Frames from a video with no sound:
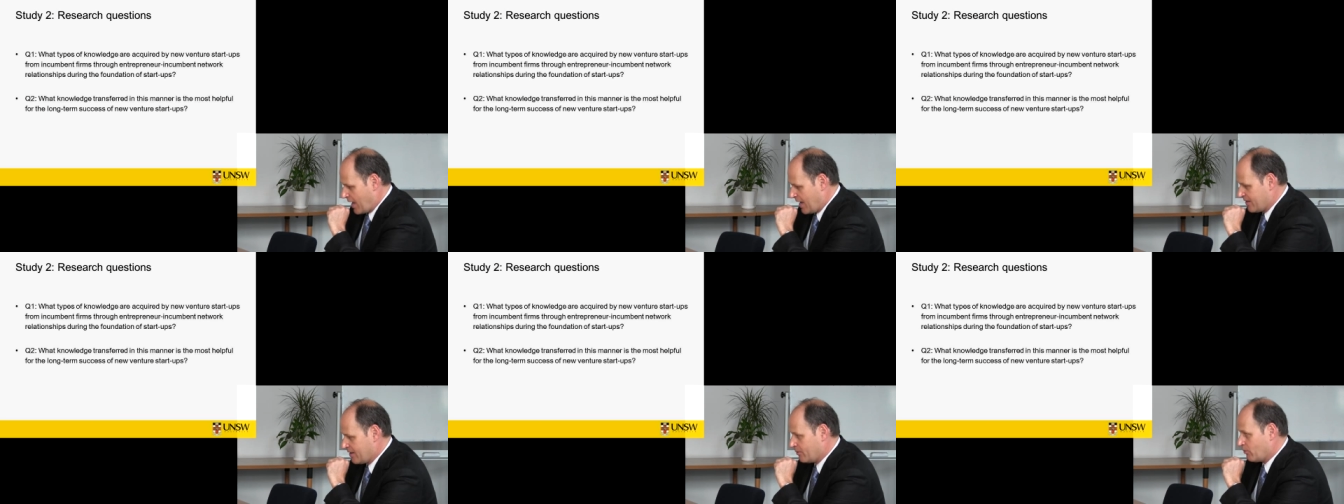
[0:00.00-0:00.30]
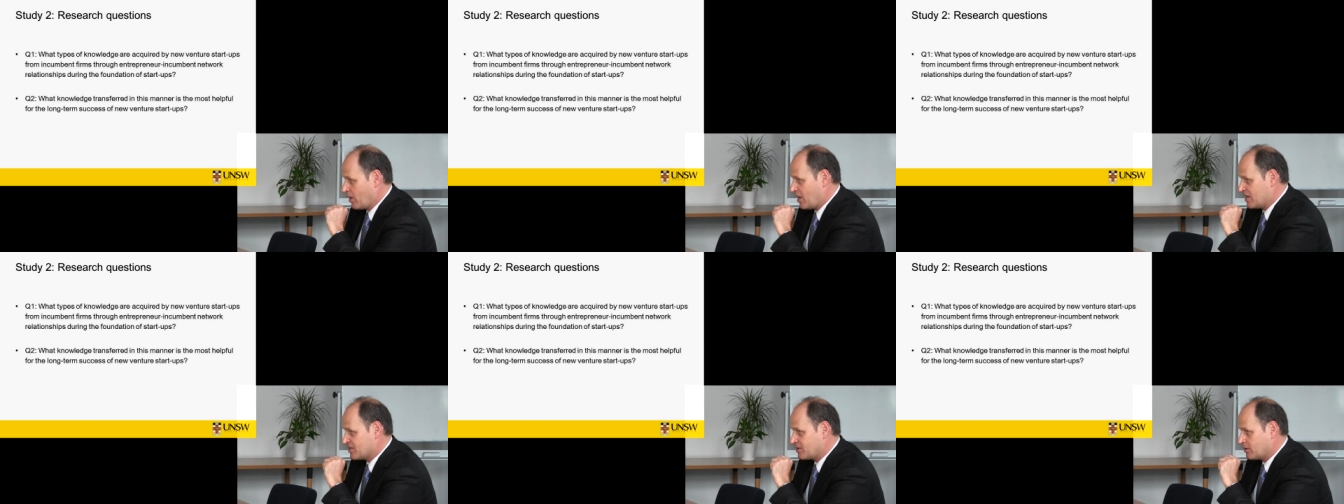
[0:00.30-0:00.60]
And
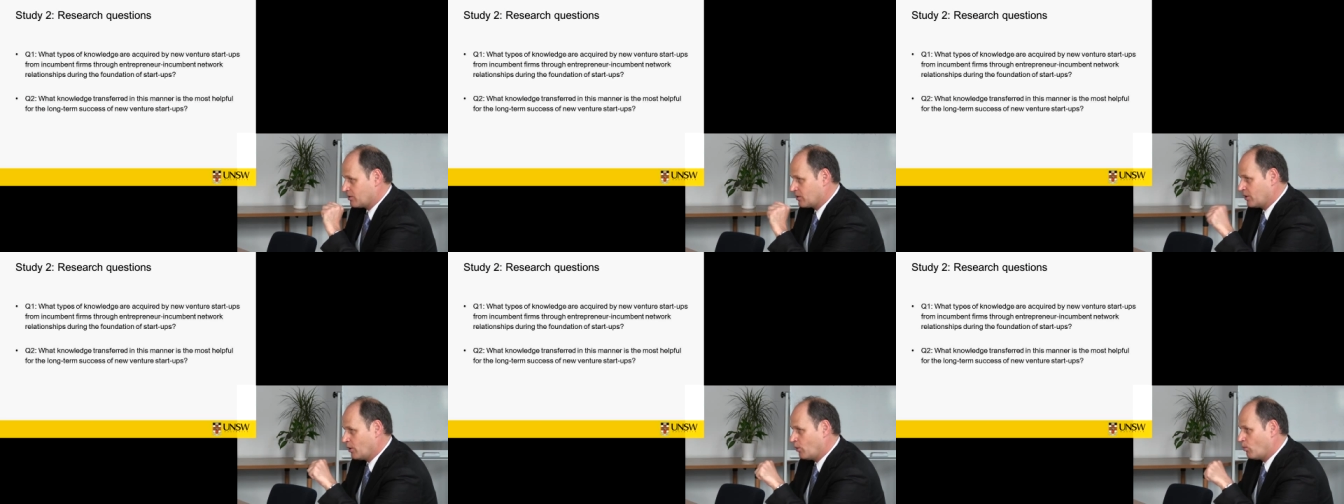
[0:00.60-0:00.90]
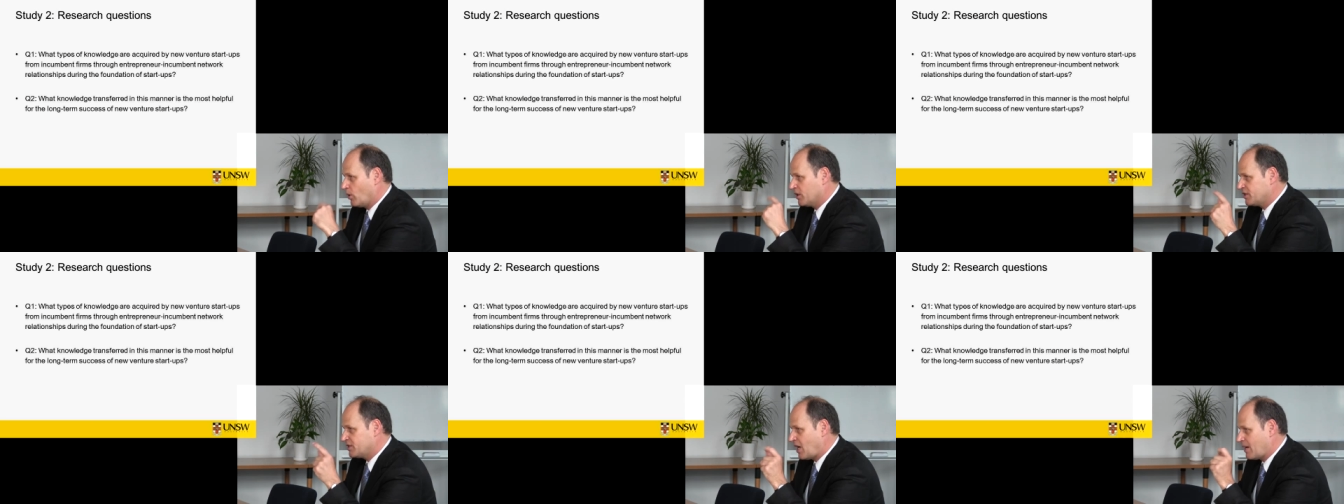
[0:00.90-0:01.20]
then we'll ask, you
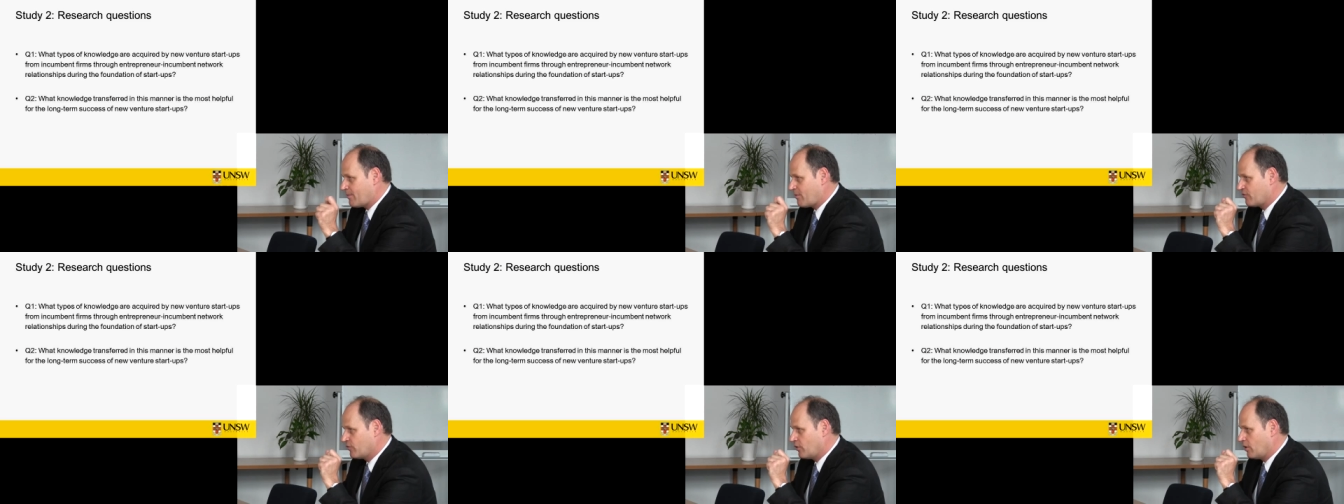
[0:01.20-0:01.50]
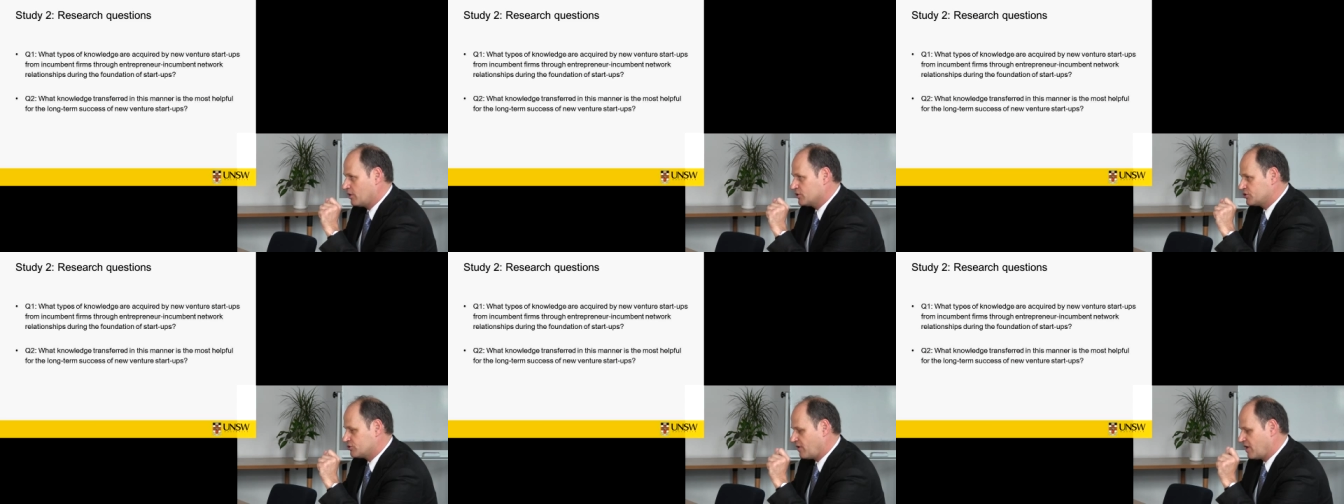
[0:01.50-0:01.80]
know, what type of
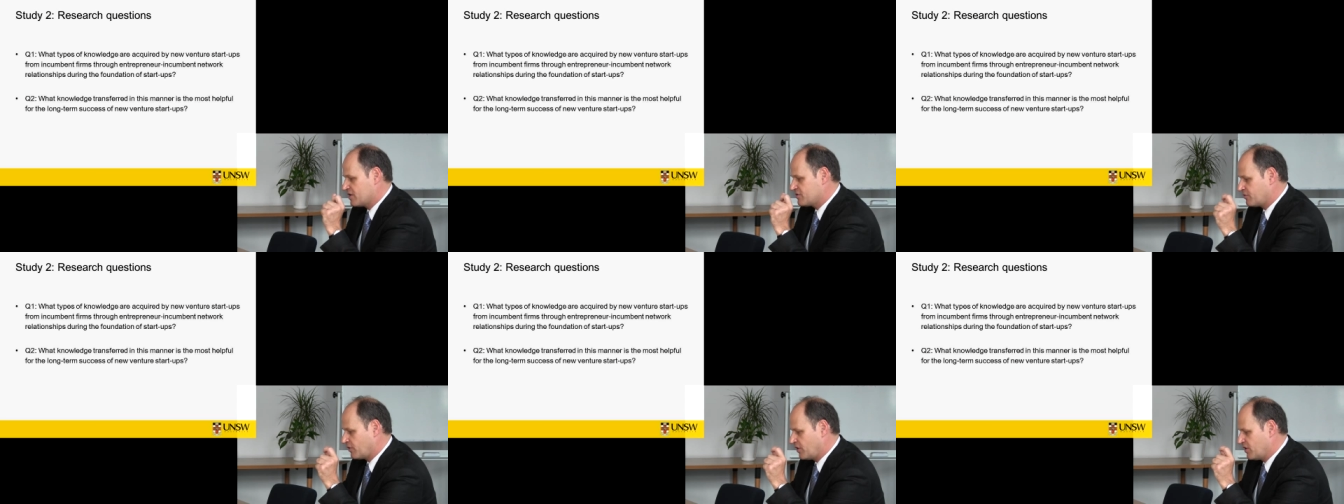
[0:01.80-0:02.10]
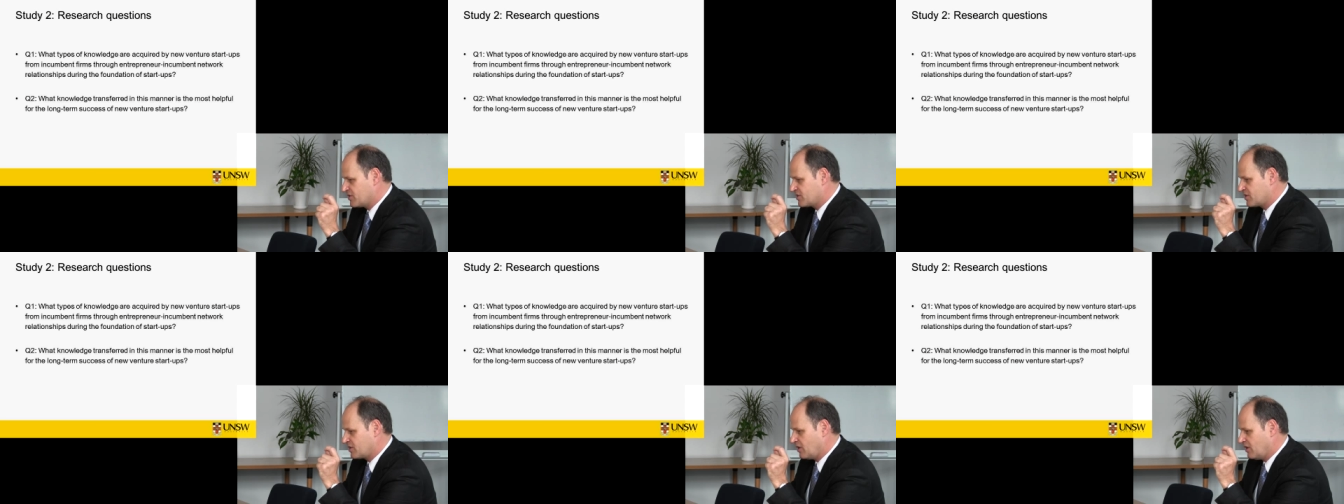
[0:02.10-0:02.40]
knowledge transfer
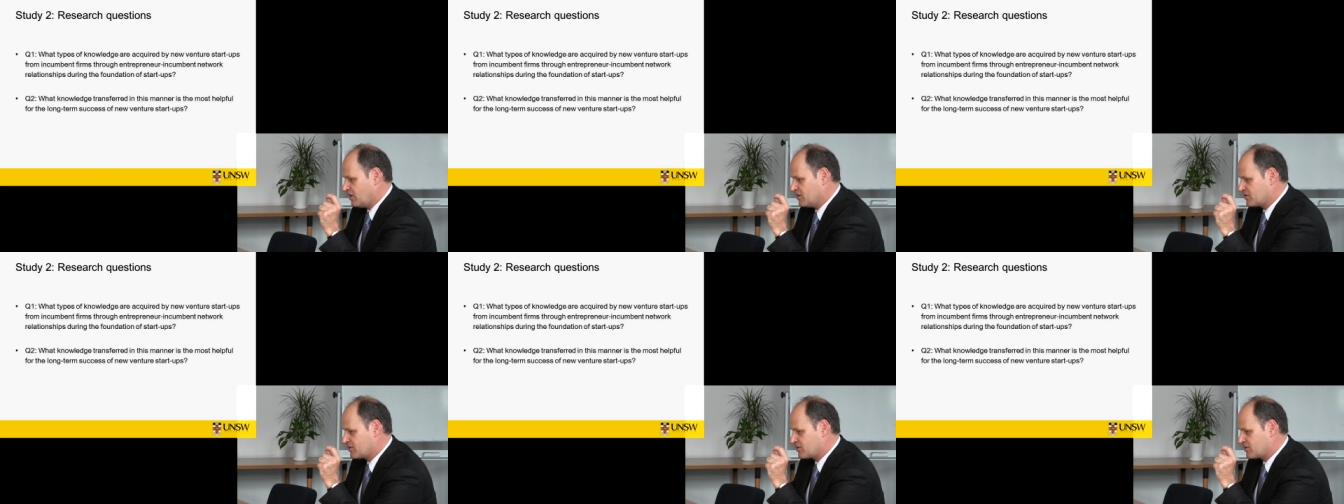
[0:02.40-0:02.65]
is